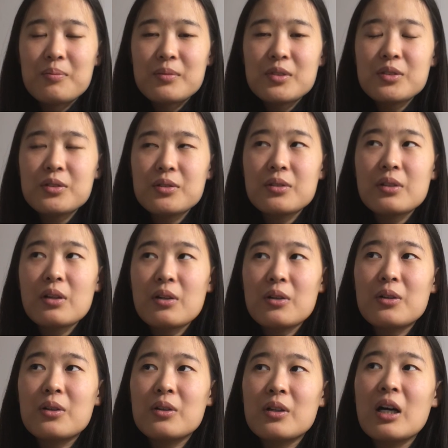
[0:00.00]

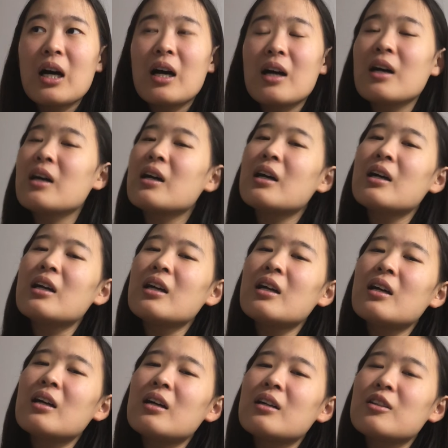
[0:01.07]
So
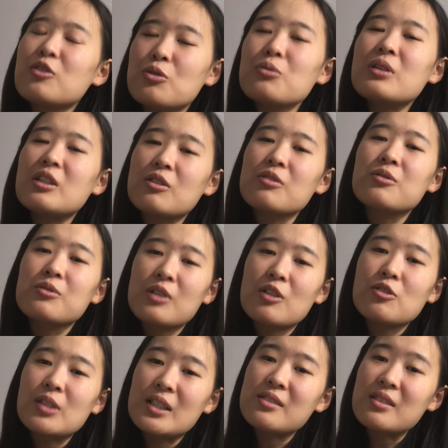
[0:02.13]
you do need to
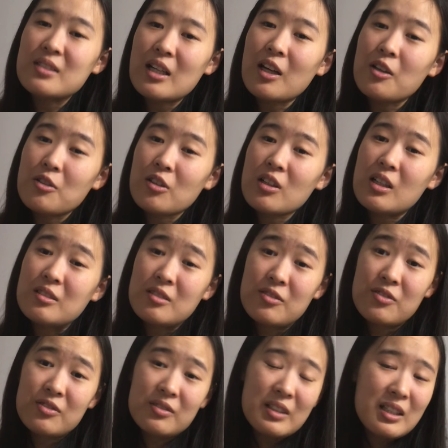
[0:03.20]
address the secondary causes
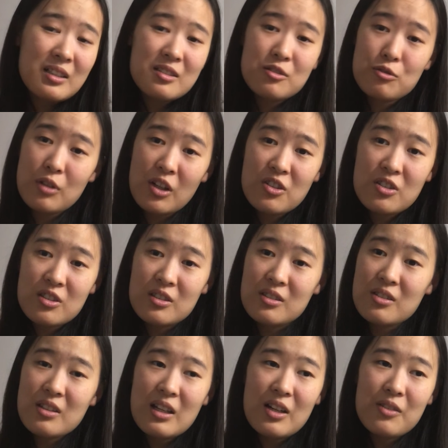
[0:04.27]
like stricture
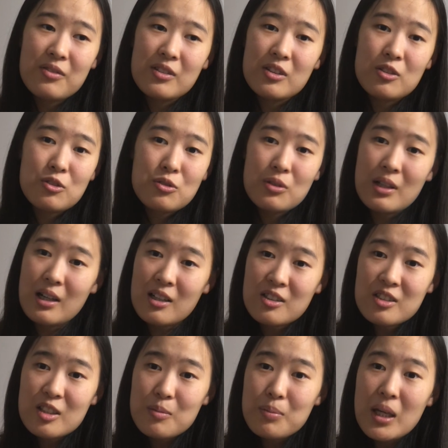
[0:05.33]
and stuff. You need to do
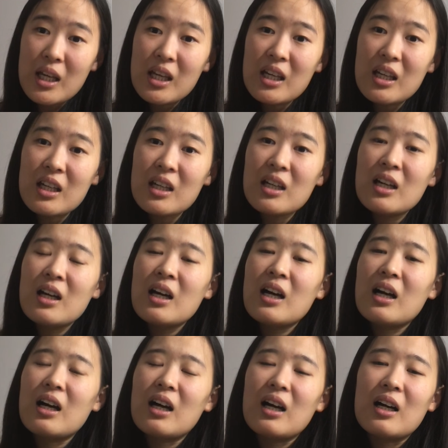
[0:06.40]
RCP.
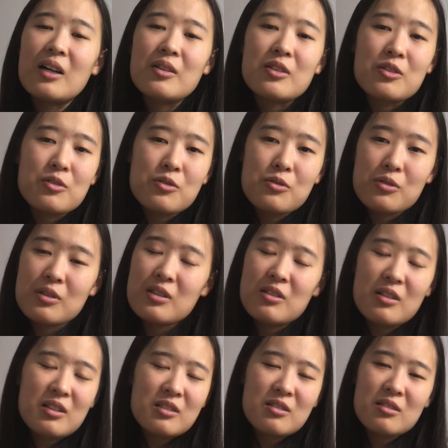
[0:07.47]

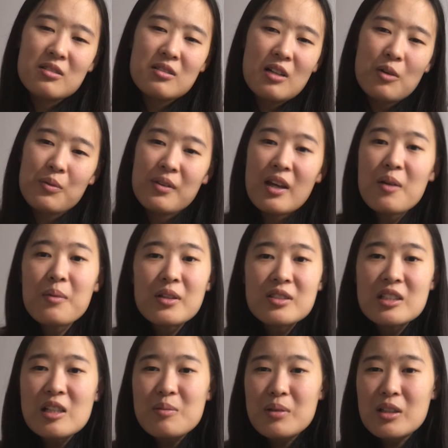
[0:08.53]
You can start with the
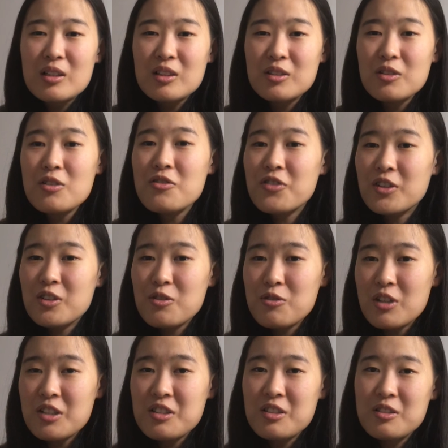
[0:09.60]
MRCP to look for the
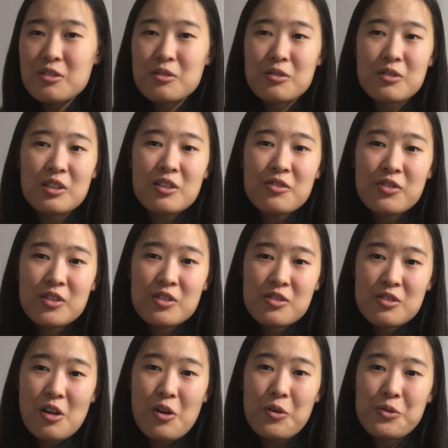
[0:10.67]
strictures or look for
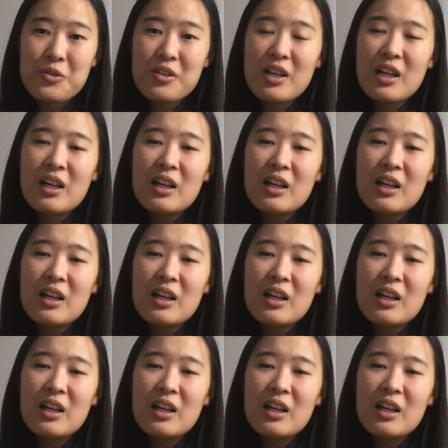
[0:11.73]
stones.